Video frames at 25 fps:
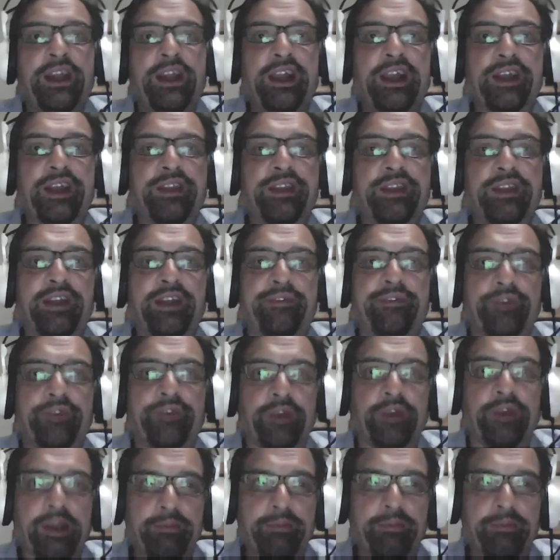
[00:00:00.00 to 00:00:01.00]
And therefore
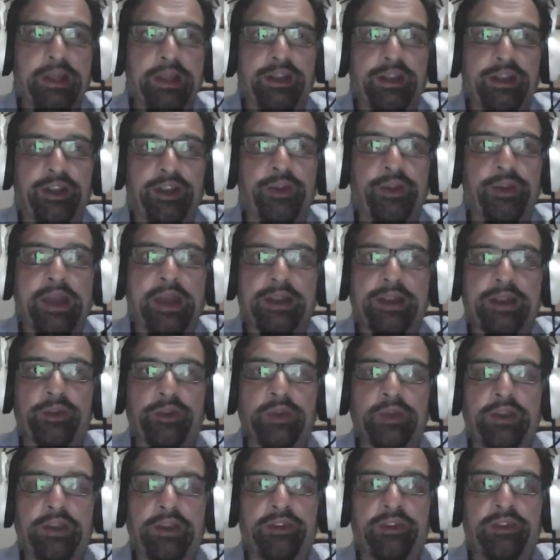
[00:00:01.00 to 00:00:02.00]
that meant that you had all
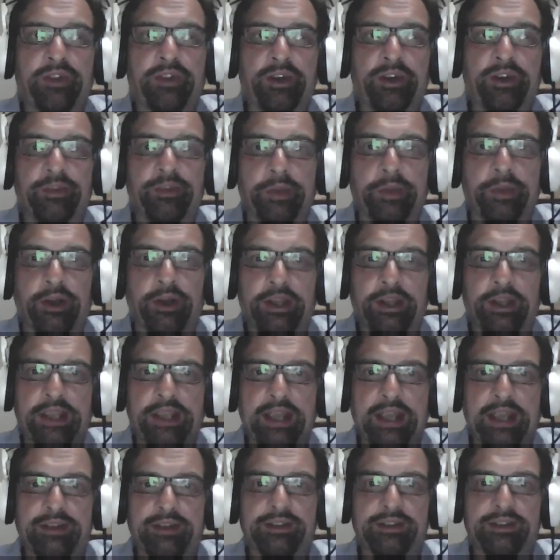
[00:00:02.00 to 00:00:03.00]
these third-party
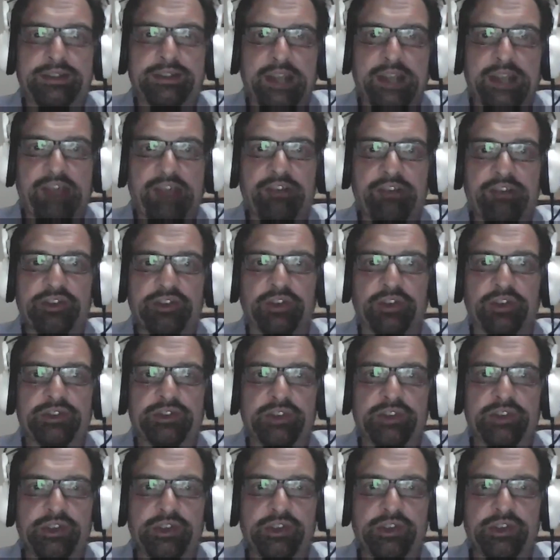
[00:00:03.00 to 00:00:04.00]
candidates, Gary
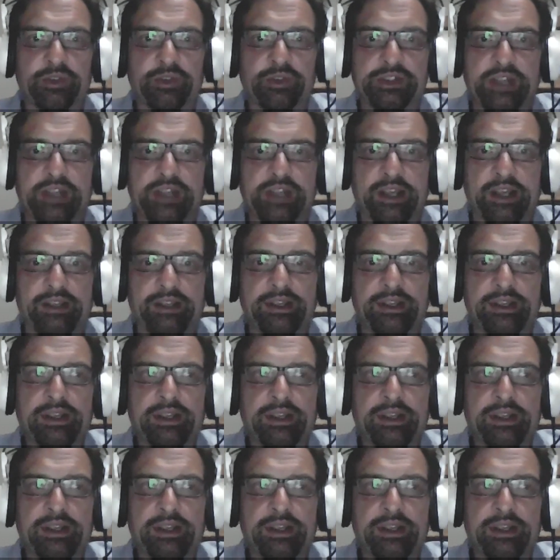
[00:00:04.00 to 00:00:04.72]
Johnson, Jill Stein,